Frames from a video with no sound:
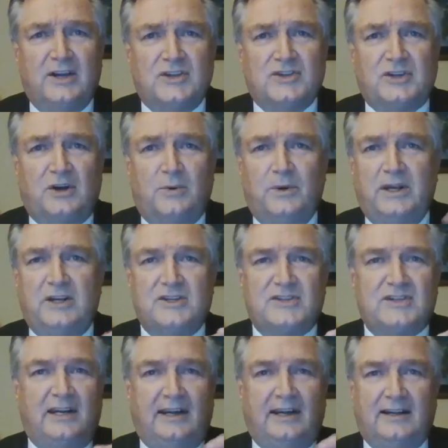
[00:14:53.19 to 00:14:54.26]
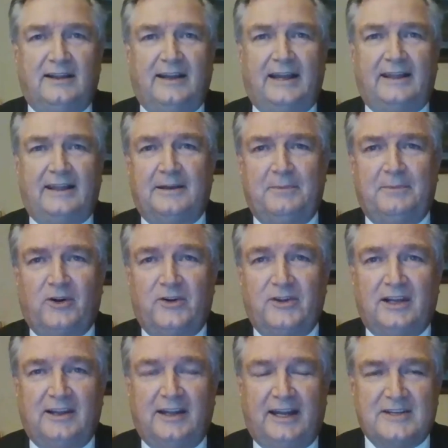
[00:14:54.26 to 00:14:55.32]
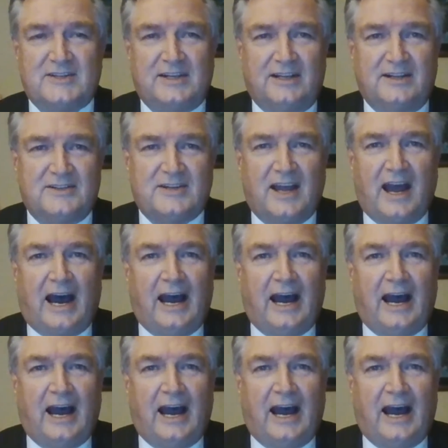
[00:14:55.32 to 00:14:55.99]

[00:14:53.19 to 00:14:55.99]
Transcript: so we just need to let them learn the lessons.